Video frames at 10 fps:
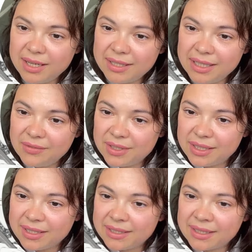I even
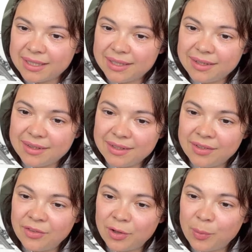like that
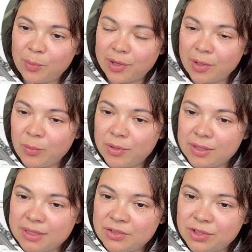the top right
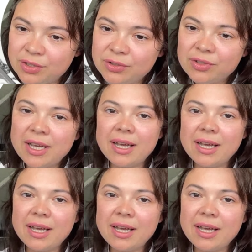one is starting to